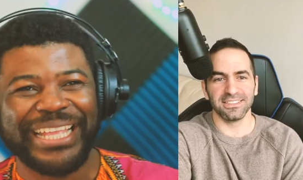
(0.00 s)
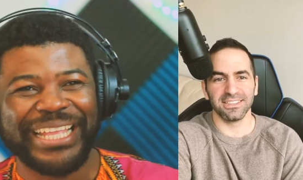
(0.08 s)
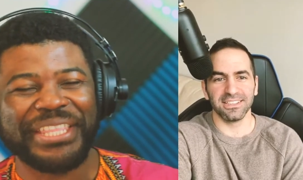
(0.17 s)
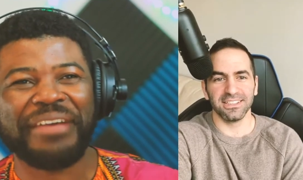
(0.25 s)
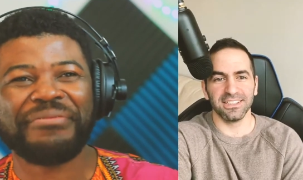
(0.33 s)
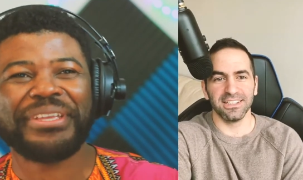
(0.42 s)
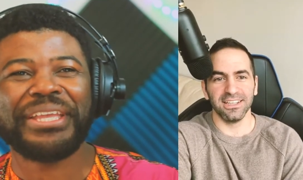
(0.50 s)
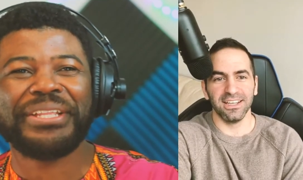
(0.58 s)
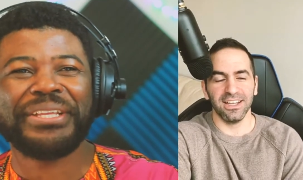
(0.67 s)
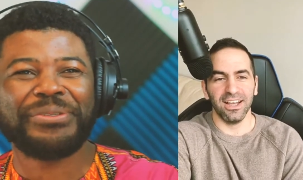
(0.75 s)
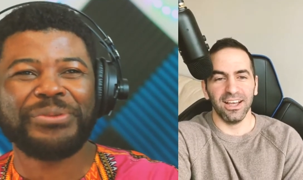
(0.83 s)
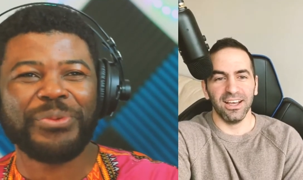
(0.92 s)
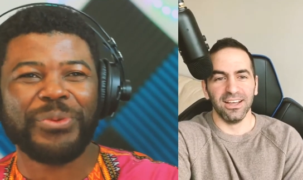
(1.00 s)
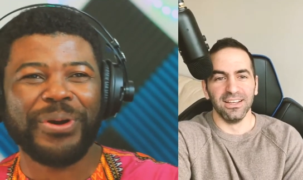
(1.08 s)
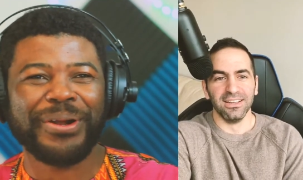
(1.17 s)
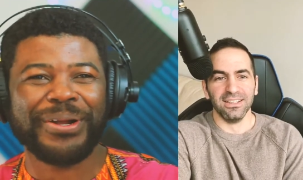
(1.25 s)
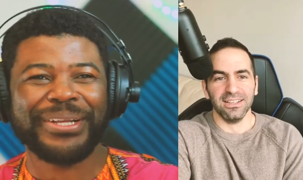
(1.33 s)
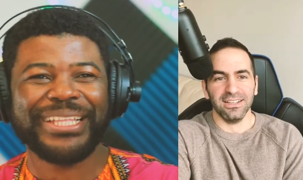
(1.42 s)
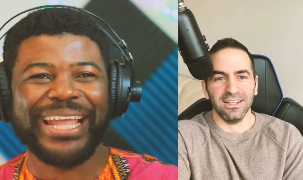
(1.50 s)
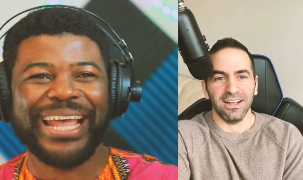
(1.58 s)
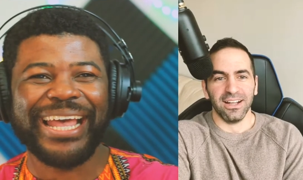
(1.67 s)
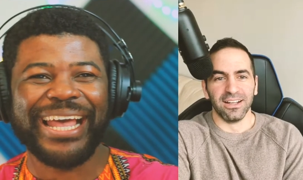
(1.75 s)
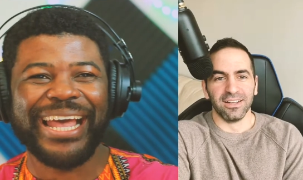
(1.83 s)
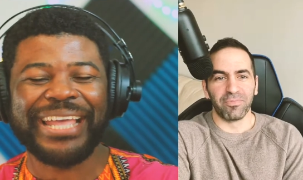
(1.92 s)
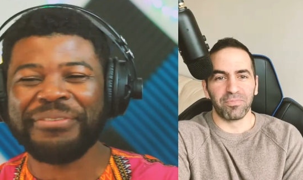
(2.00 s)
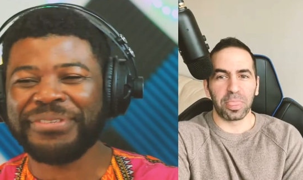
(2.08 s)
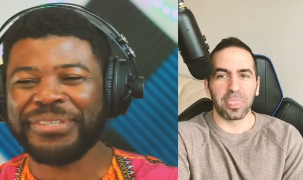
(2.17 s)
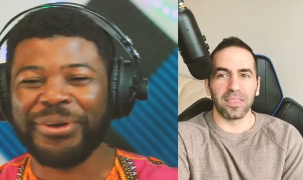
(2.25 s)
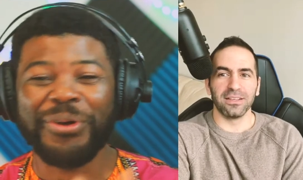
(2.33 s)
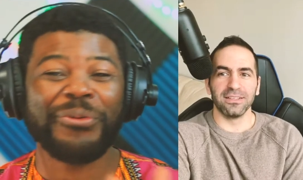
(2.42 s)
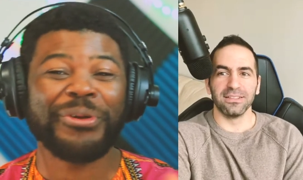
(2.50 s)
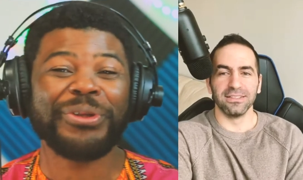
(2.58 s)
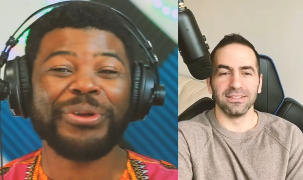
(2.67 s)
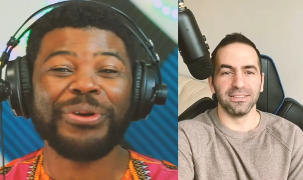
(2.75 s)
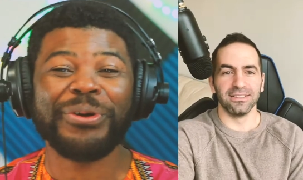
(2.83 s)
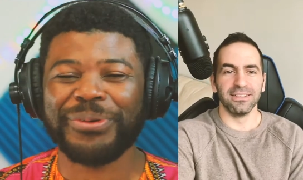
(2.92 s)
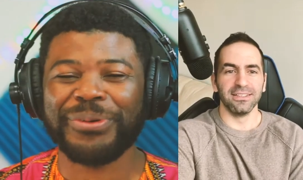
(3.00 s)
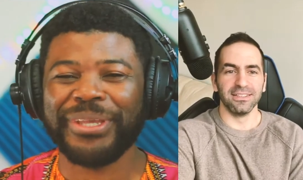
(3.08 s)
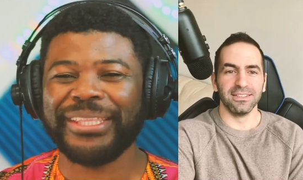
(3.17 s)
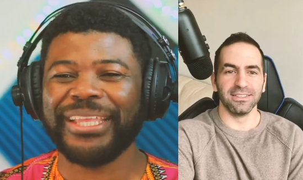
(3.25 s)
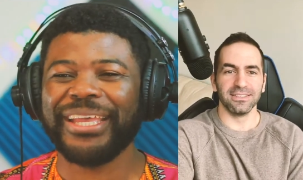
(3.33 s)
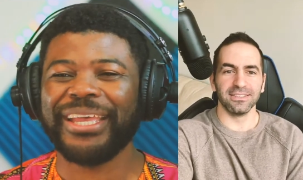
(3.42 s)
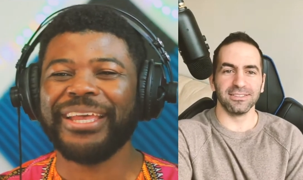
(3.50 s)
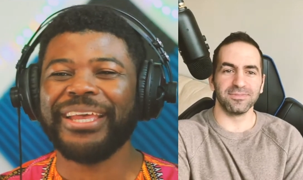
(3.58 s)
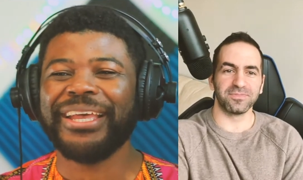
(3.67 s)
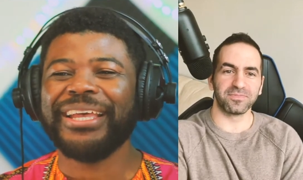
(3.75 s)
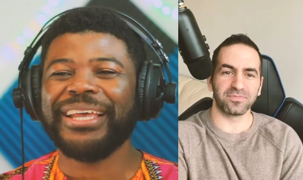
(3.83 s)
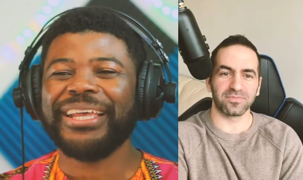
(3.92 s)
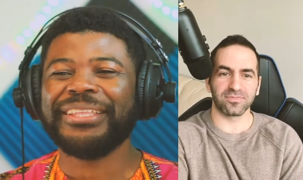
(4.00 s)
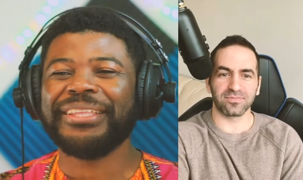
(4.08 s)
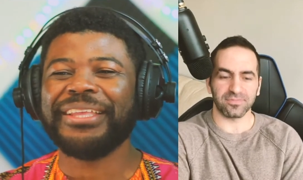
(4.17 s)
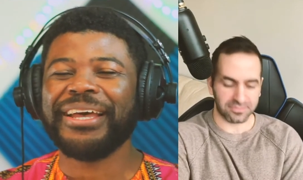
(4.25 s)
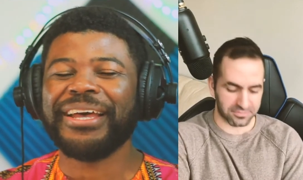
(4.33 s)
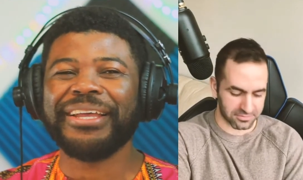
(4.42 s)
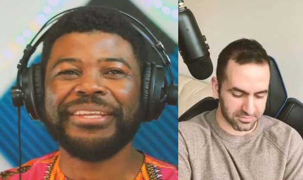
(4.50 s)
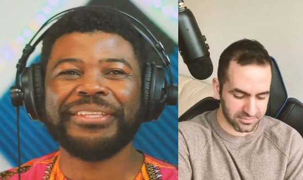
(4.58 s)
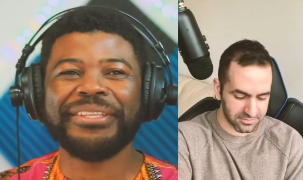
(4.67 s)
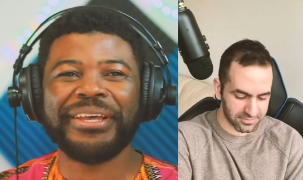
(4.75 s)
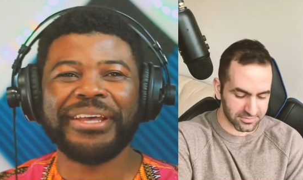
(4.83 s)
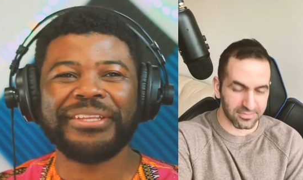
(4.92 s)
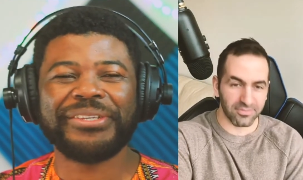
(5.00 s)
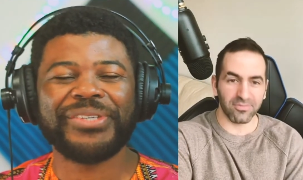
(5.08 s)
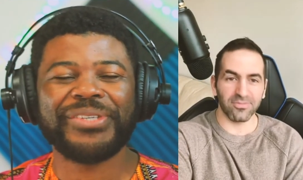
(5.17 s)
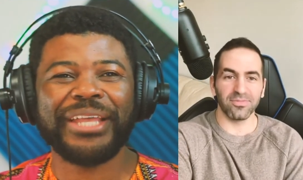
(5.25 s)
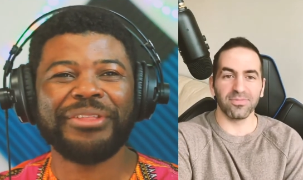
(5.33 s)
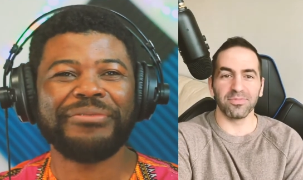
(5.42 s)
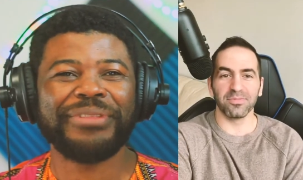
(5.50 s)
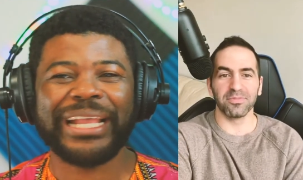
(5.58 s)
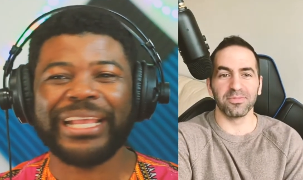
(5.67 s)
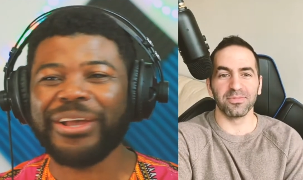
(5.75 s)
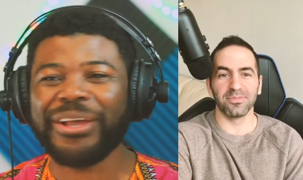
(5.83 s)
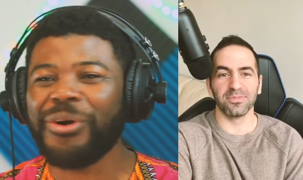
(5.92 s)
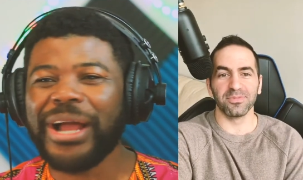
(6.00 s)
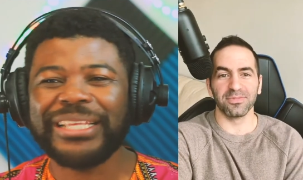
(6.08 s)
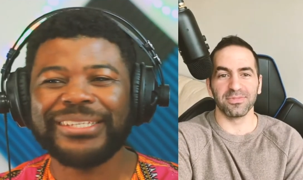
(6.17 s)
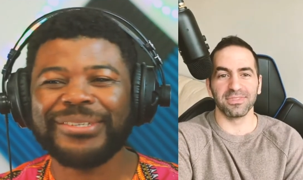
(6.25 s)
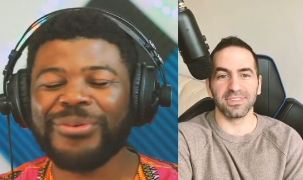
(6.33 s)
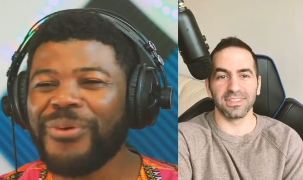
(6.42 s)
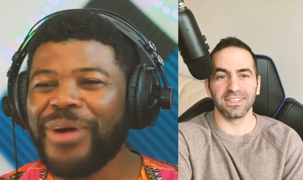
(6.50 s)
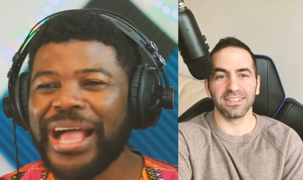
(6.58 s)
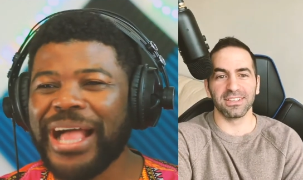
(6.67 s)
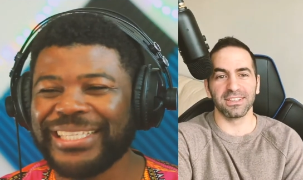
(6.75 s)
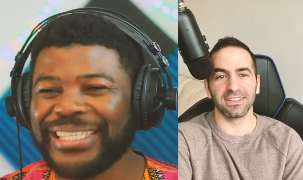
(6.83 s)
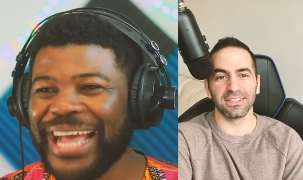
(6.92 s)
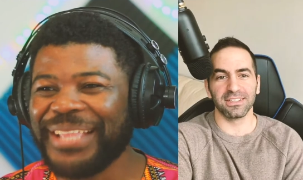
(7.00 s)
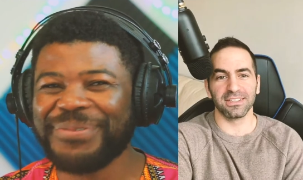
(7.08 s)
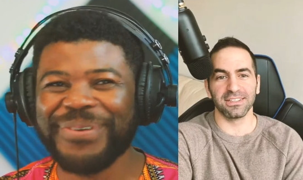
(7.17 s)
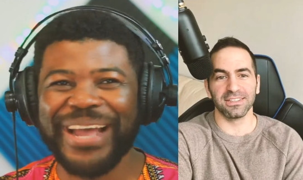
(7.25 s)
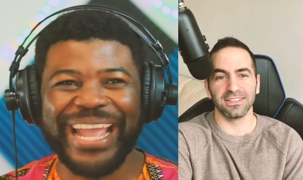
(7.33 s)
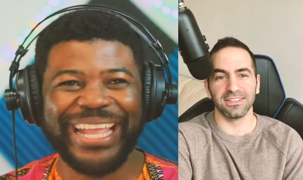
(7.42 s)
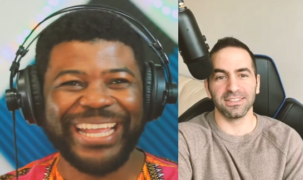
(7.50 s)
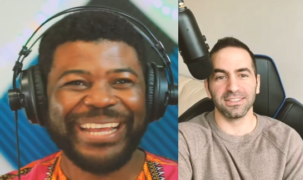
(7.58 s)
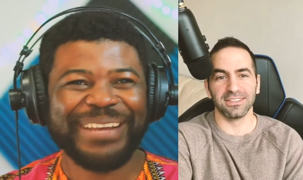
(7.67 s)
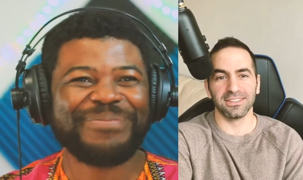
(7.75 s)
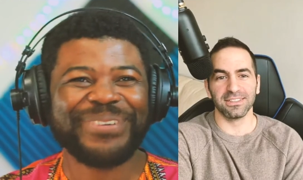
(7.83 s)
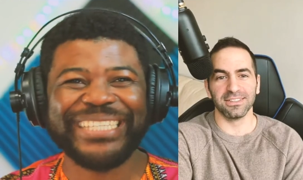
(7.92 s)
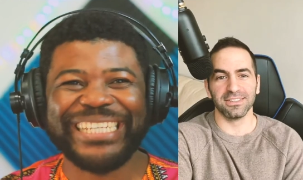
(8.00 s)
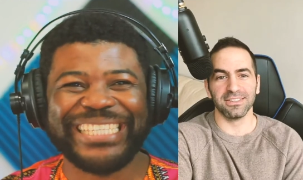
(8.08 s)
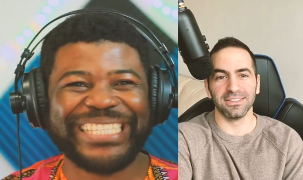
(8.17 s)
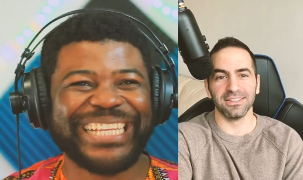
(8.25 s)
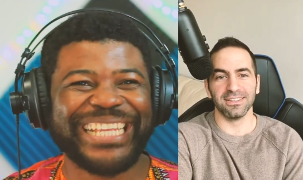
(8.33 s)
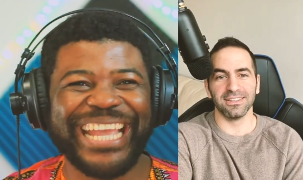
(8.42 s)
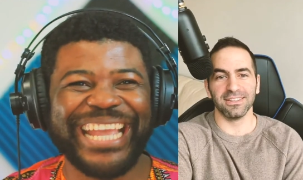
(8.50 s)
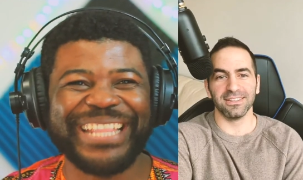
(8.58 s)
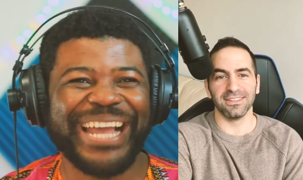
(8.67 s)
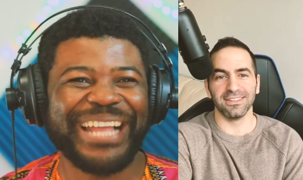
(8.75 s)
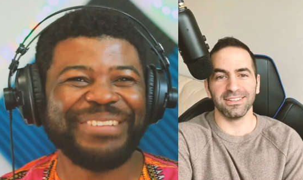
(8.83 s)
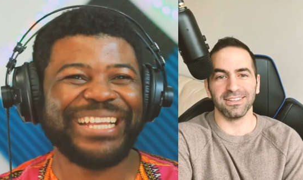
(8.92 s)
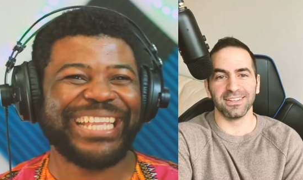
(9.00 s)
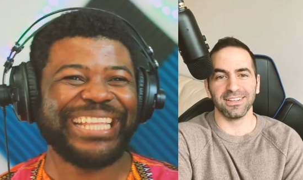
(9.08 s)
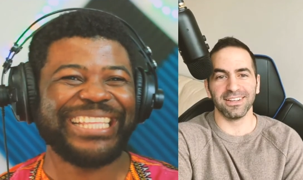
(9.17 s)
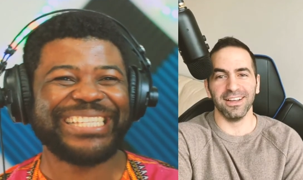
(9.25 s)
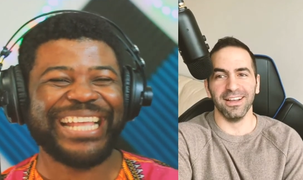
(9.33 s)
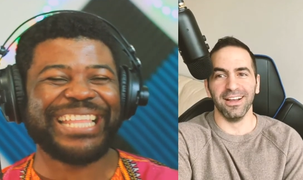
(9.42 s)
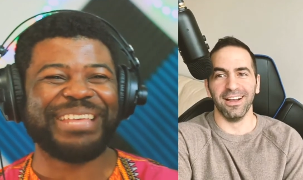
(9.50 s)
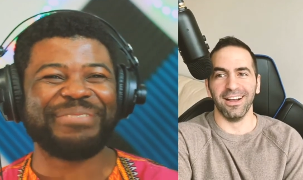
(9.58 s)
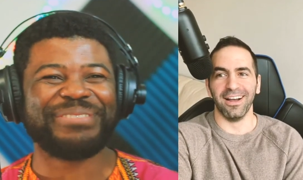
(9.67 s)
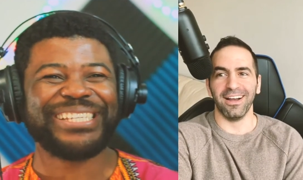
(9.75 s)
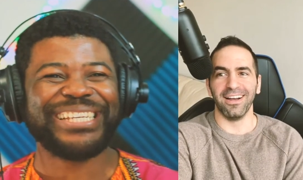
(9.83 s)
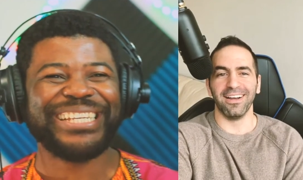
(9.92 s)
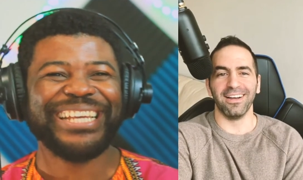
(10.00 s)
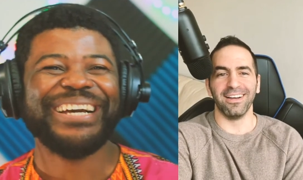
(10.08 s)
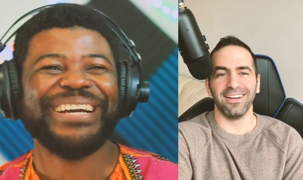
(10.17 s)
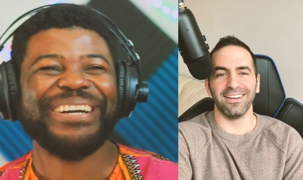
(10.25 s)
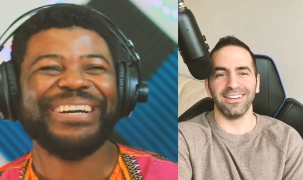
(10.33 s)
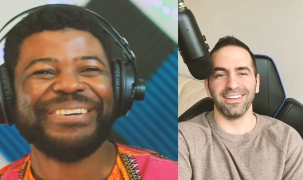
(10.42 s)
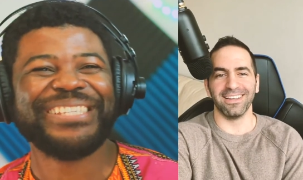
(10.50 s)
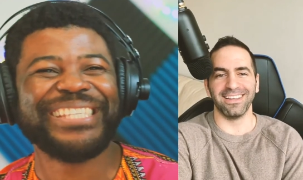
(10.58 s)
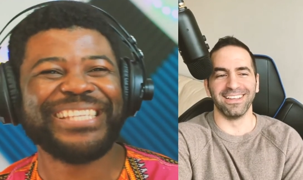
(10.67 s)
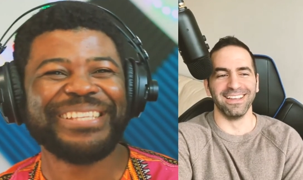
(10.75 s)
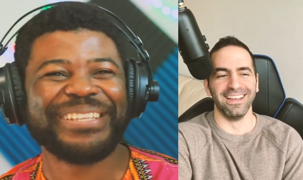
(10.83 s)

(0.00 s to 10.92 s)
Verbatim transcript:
Speaker 1: navigated toward uh, NFT, or were you also in the in the in the, the side of like, oh, what is a wallet? How do I put this together? How do I get this NFT? Was it?